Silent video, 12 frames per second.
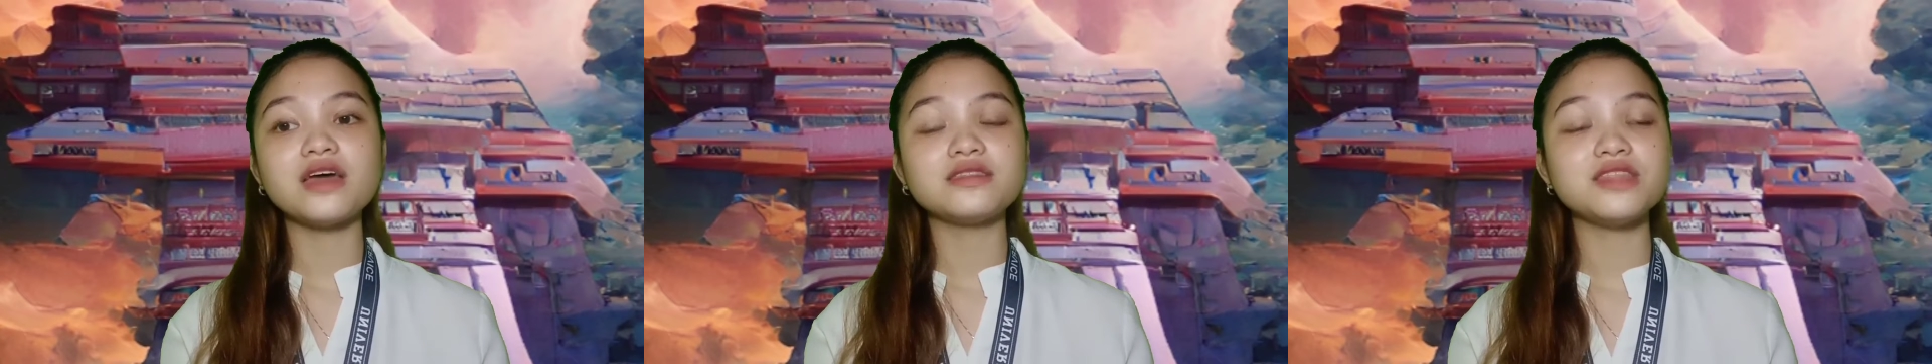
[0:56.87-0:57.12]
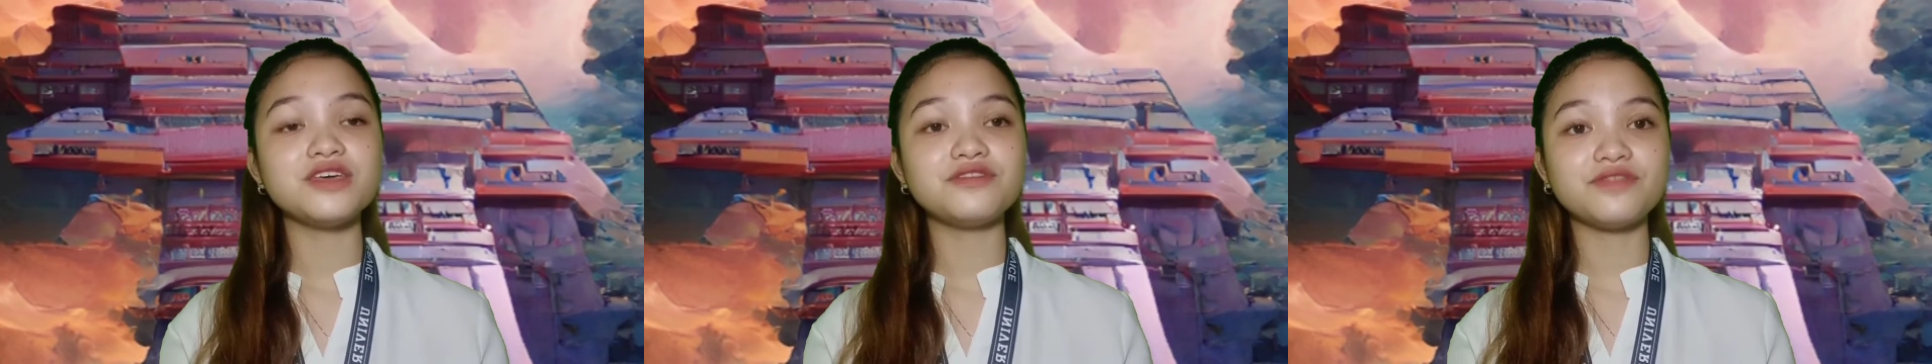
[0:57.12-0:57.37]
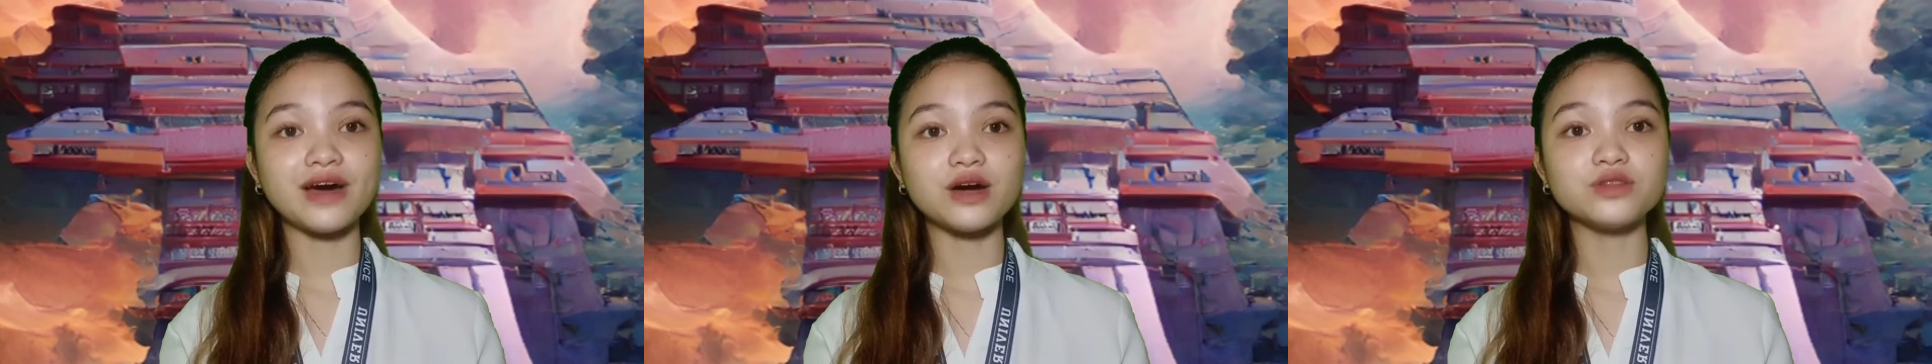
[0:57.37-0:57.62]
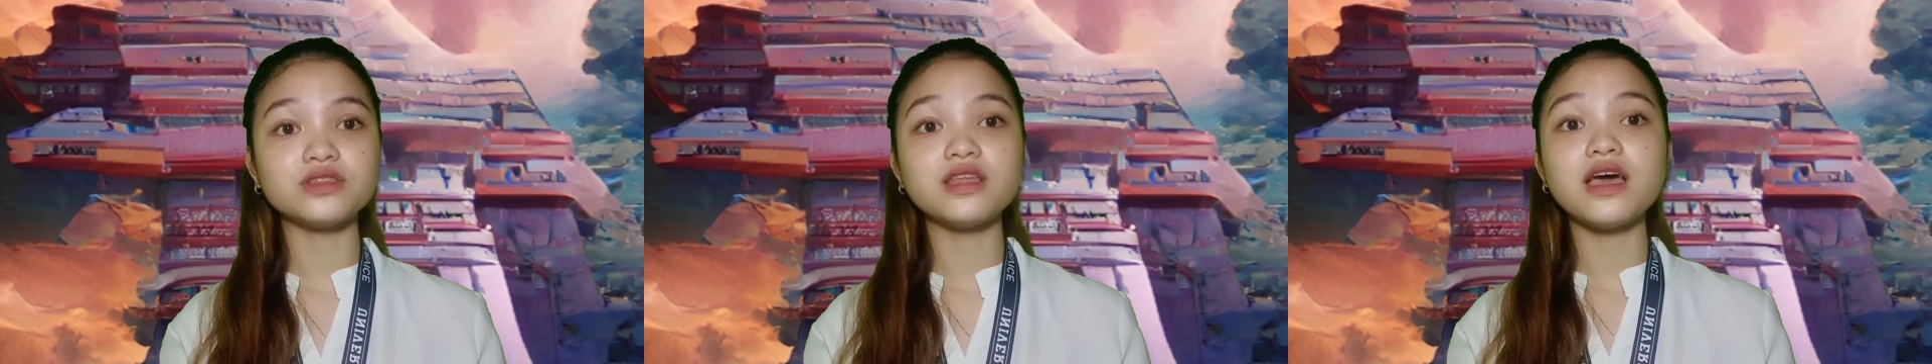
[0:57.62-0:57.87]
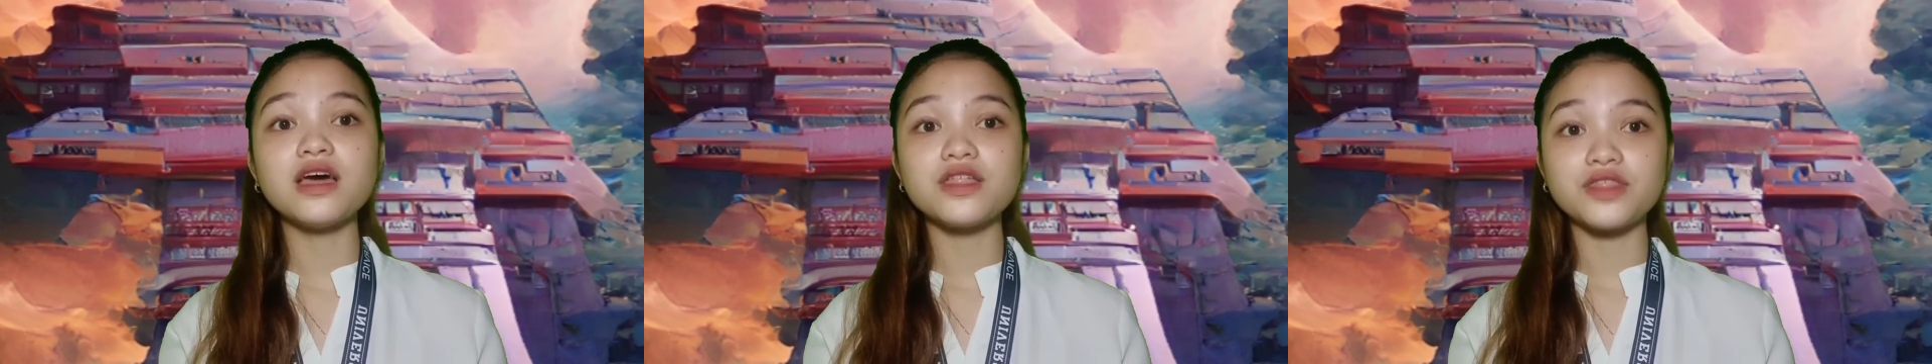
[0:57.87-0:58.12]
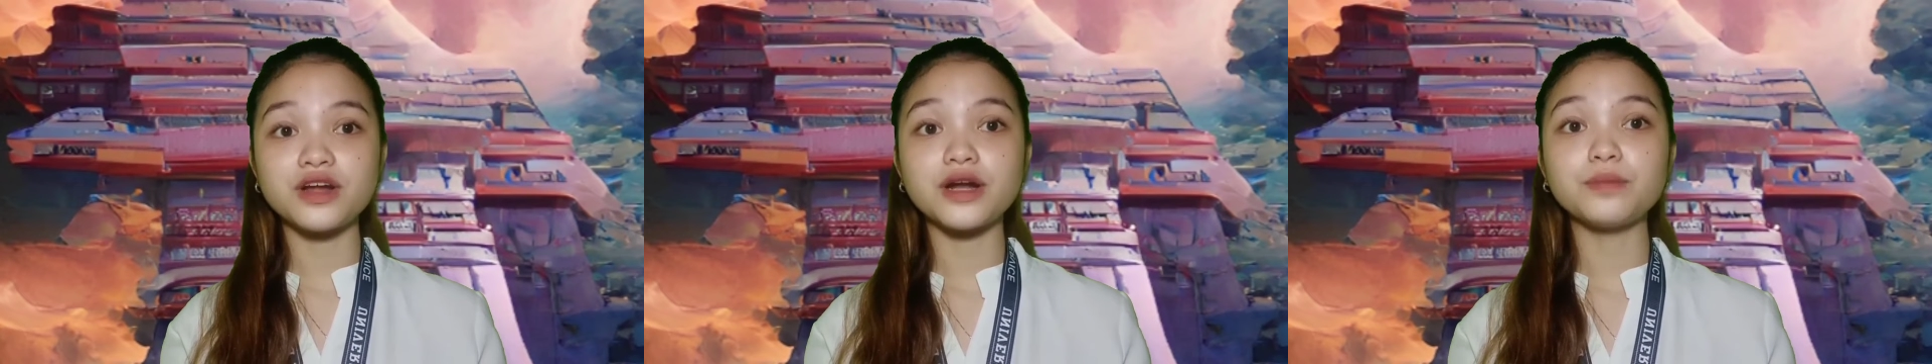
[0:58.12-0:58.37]
They found
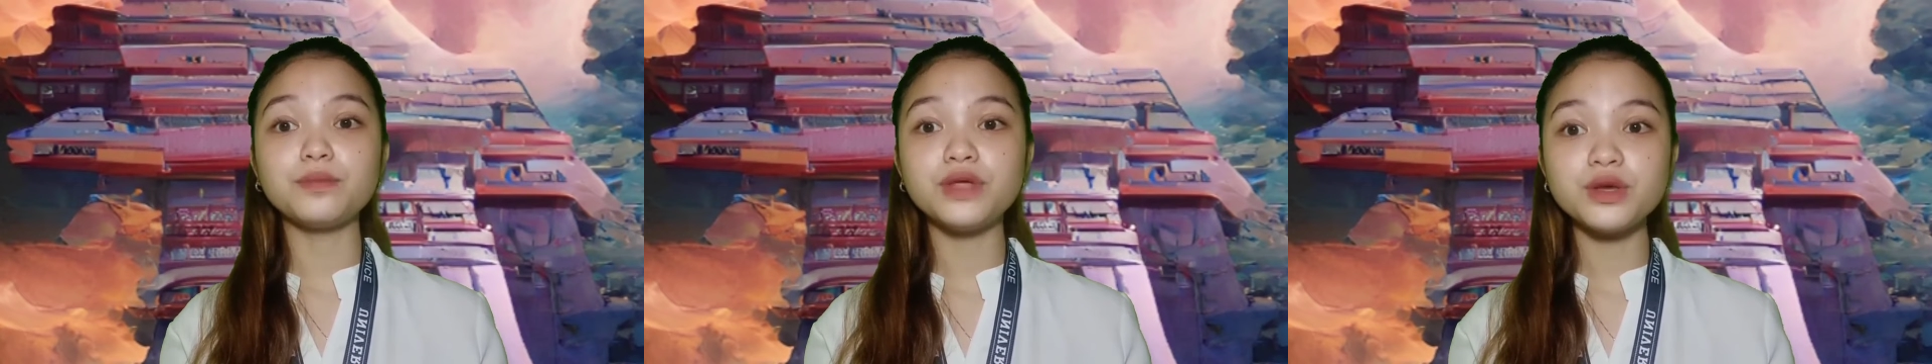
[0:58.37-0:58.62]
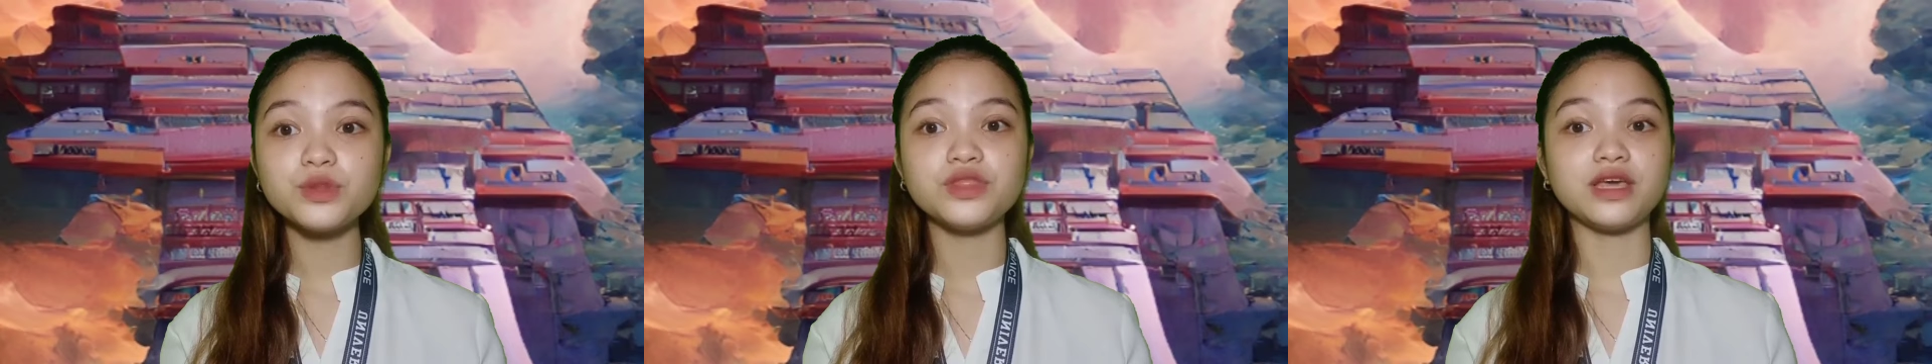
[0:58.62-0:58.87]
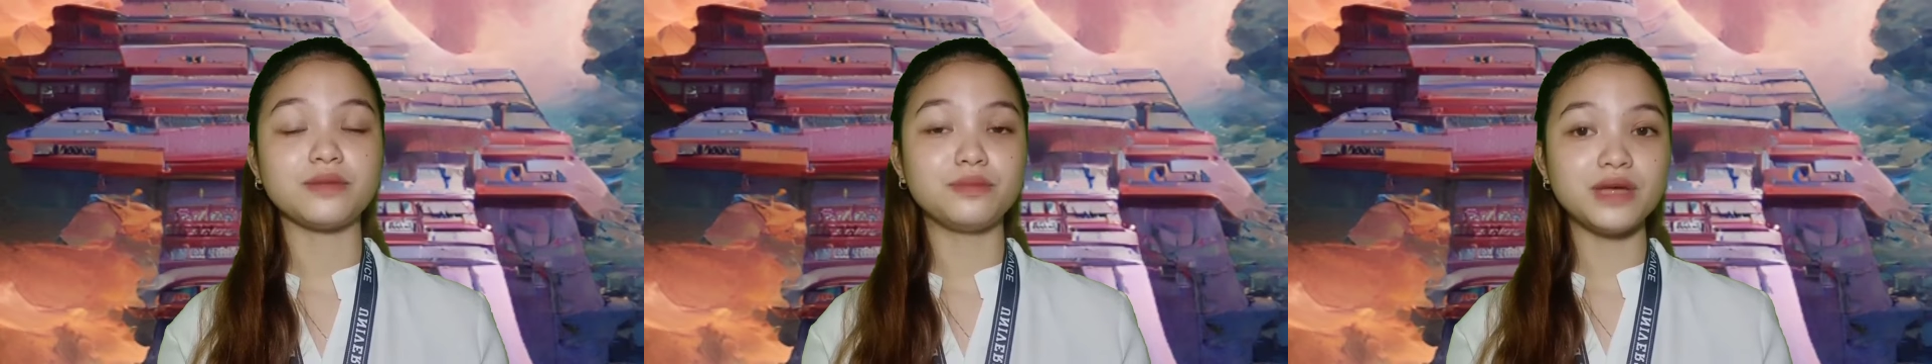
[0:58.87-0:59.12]
therapeutic